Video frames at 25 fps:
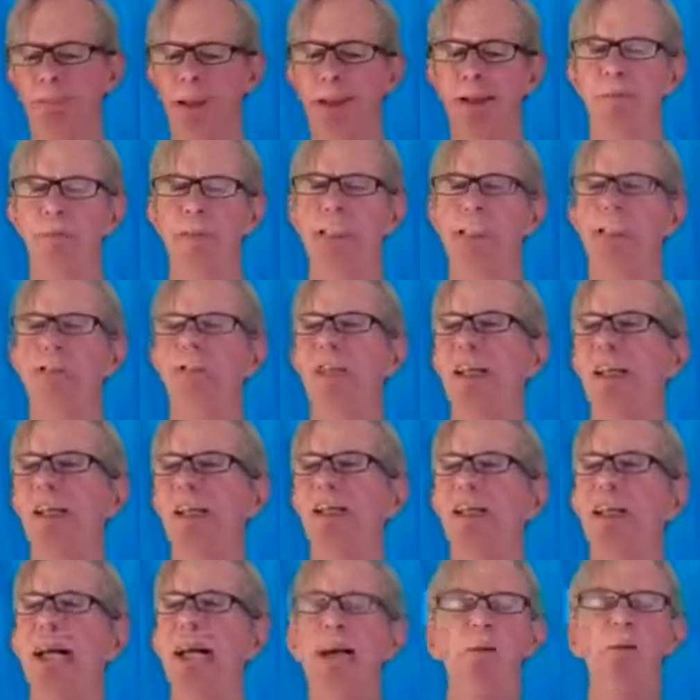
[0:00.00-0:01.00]
pub and he
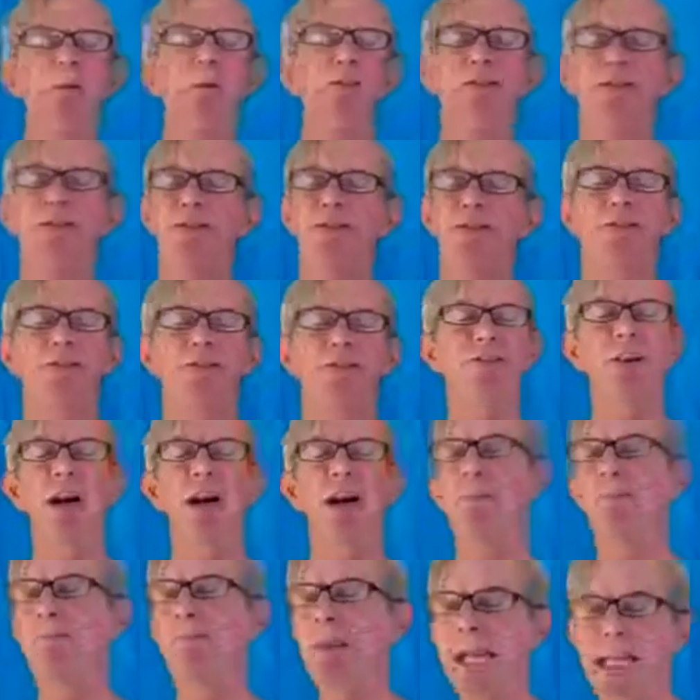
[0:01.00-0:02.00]
said, "That was
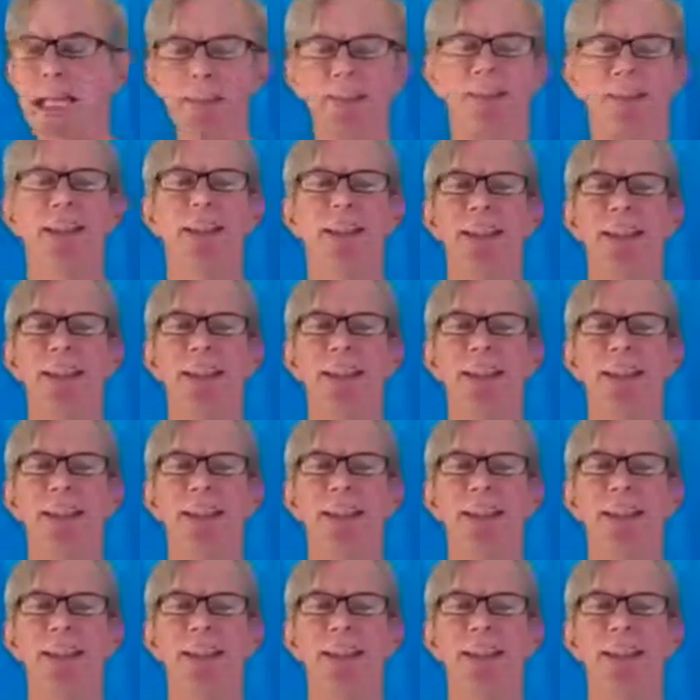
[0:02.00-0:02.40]
amazing."